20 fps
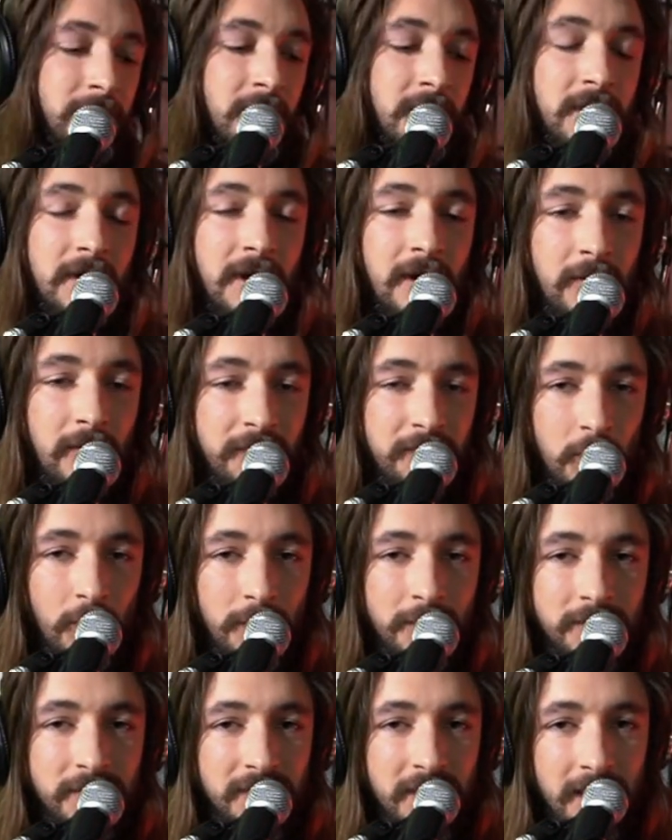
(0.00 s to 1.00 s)
Now, if you
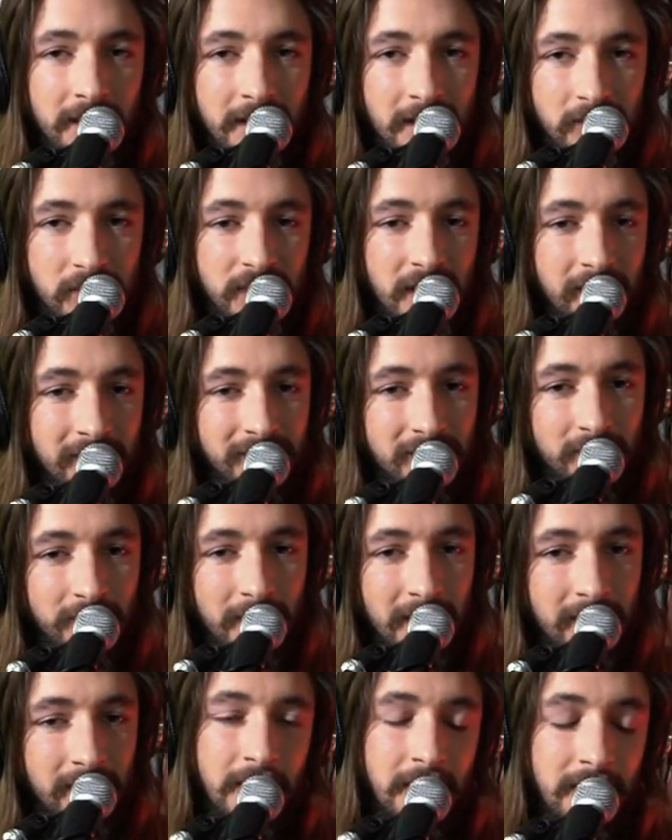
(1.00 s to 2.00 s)
understand how scales are
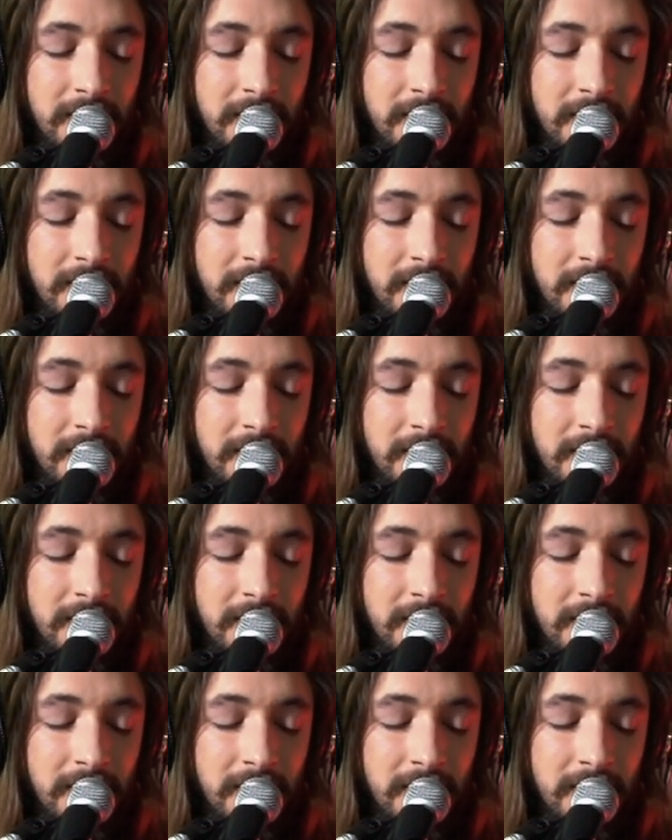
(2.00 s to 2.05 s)
made,